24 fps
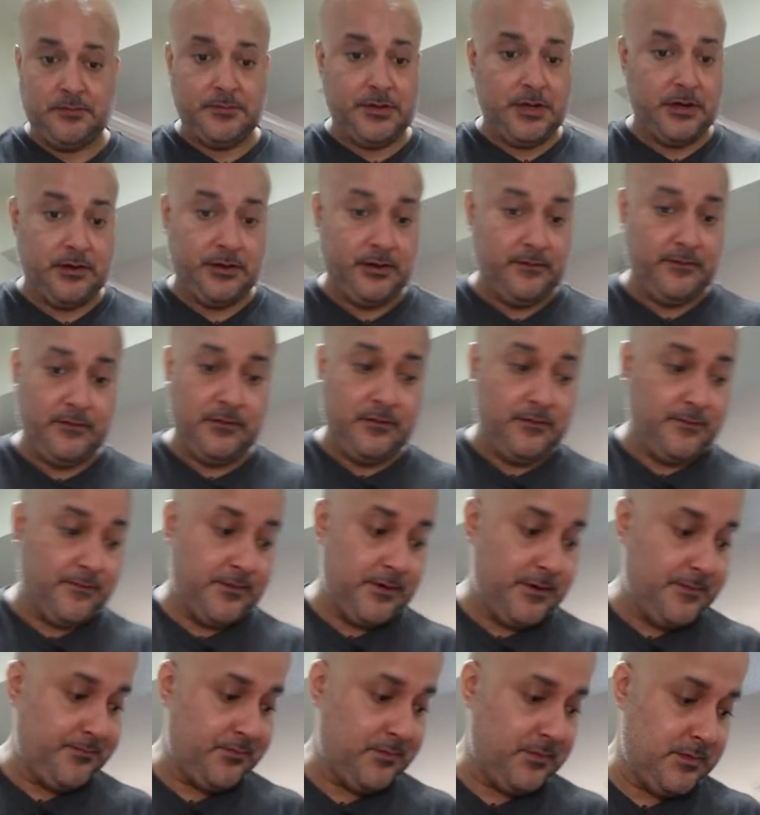I'm not even going
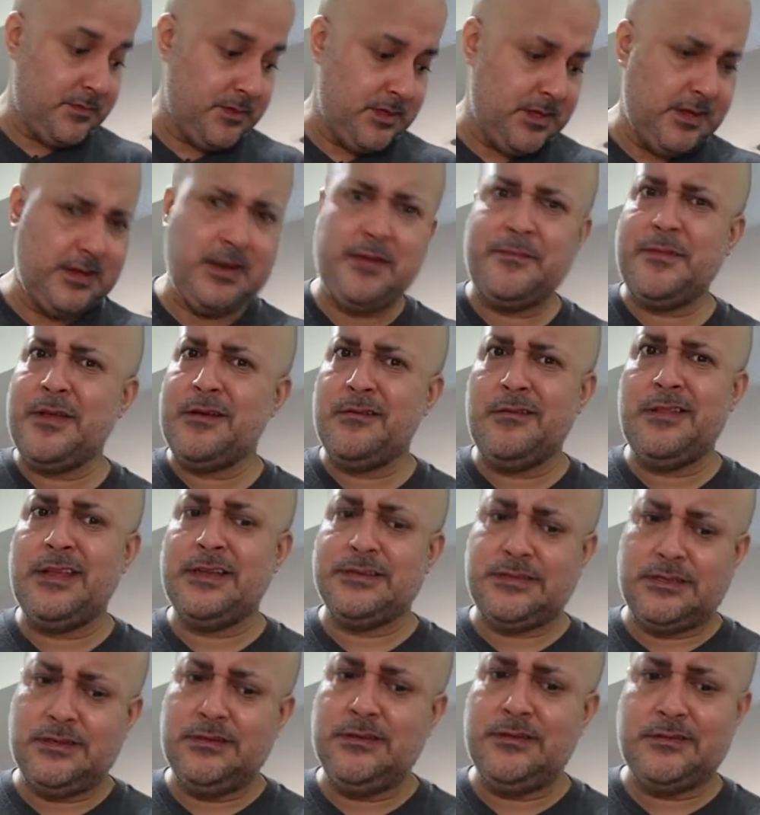front. And I'm not gonna lie,
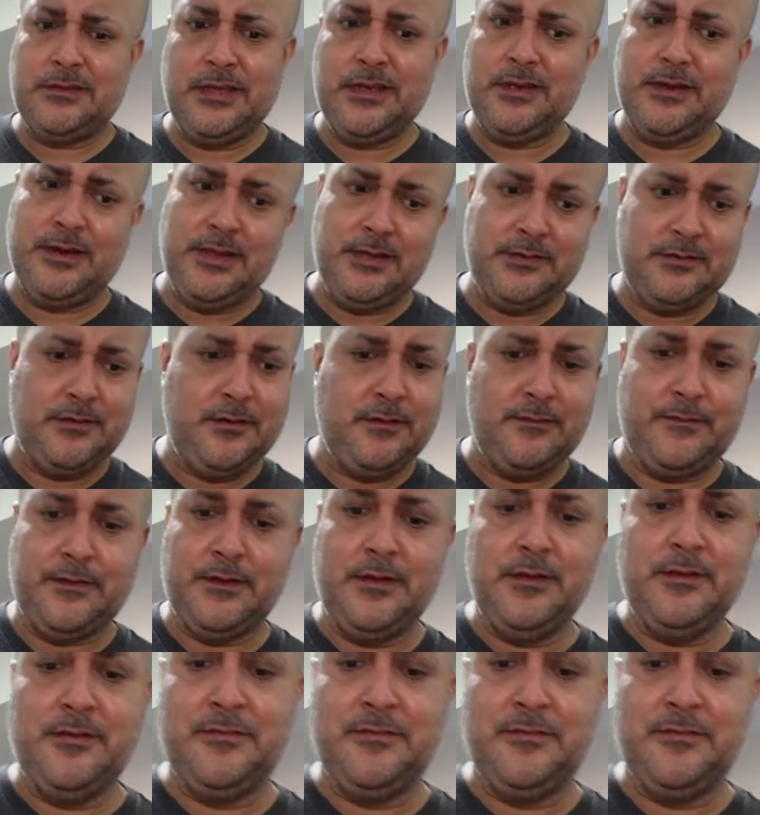she looked like an ex-girlfriend.